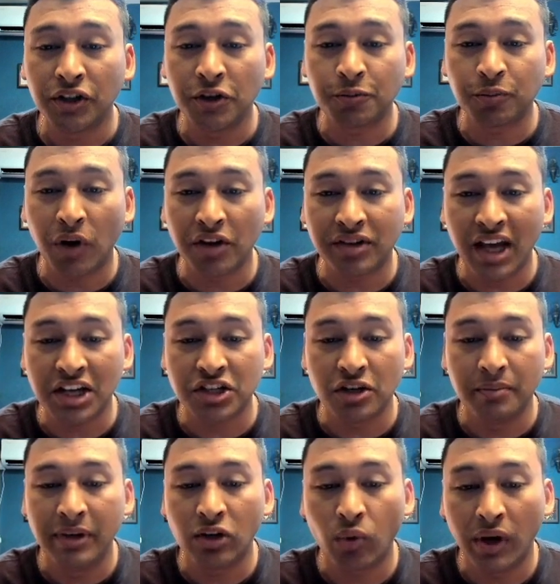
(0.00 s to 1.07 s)
this price action of
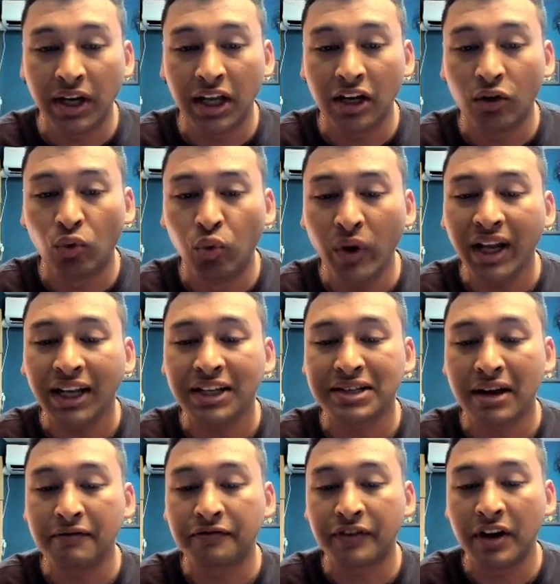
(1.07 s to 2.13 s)
Bitcoin here in a weekly
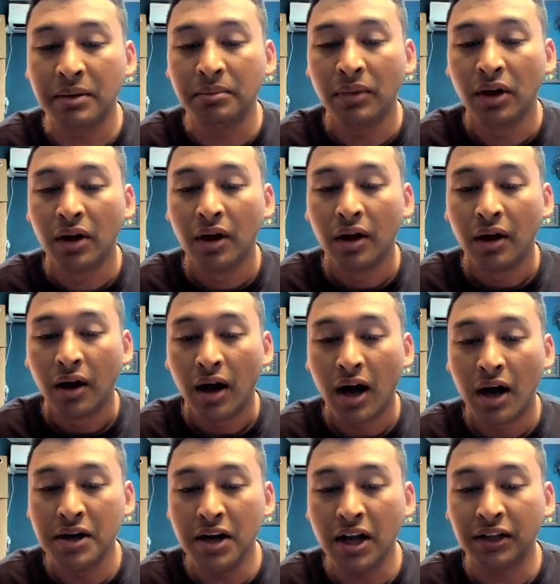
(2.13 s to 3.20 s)
time frame,
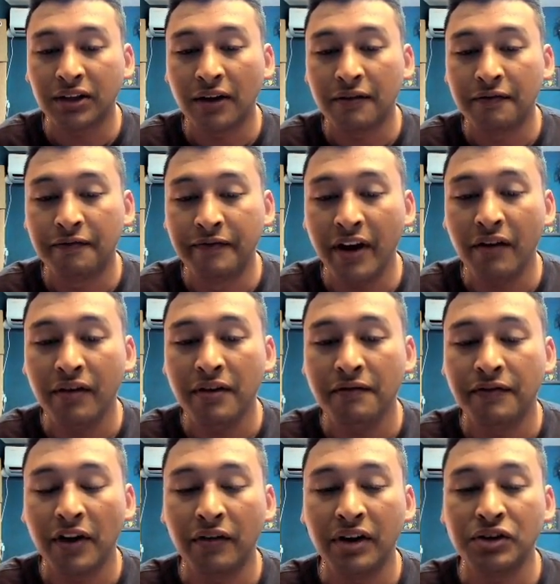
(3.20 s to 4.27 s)
another very
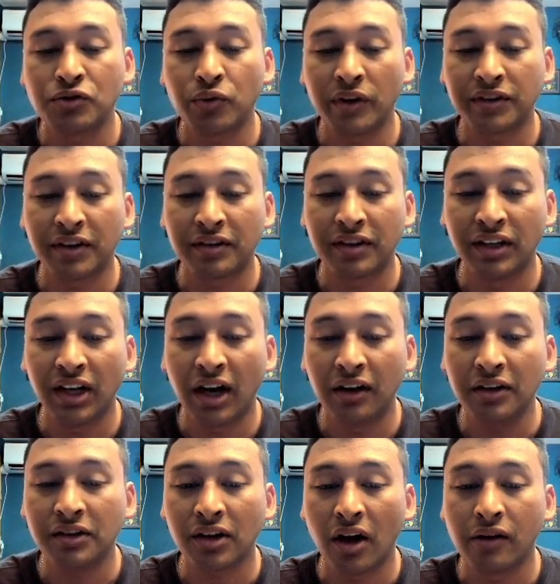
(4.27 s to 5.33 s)
very interesting scenario
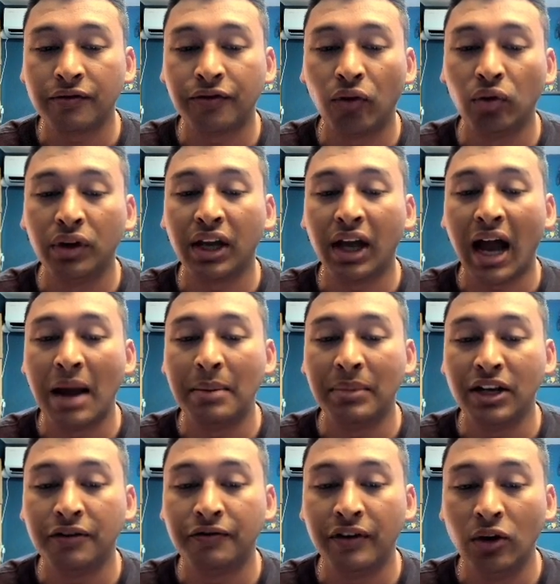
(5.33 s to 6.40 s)
is unfolding. I
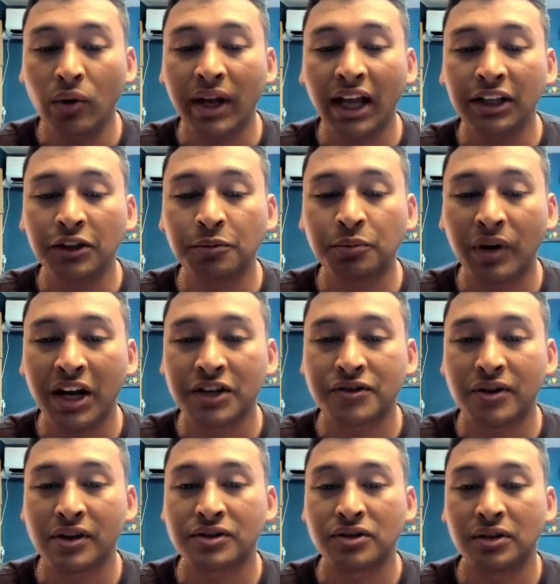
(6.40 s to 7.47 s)
mean, if you look at this price
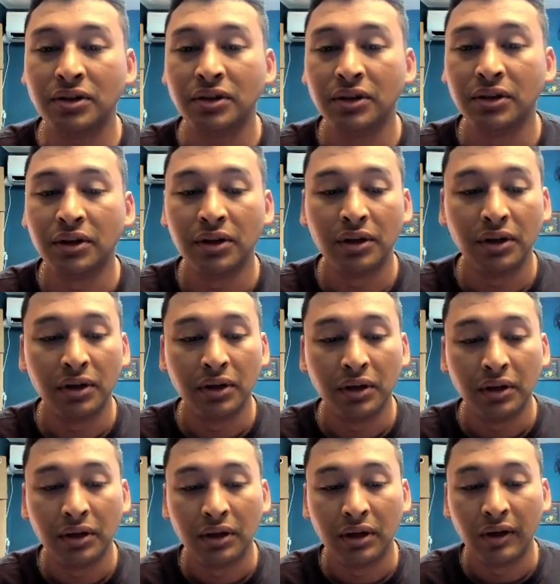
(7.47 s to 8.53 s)
structure
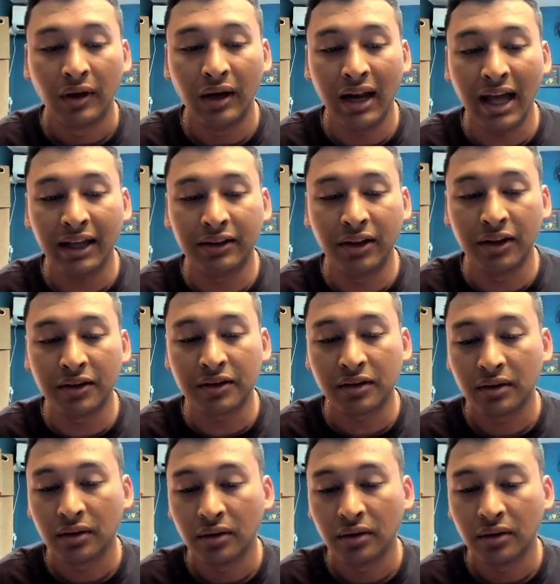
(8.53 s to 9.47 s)
like this,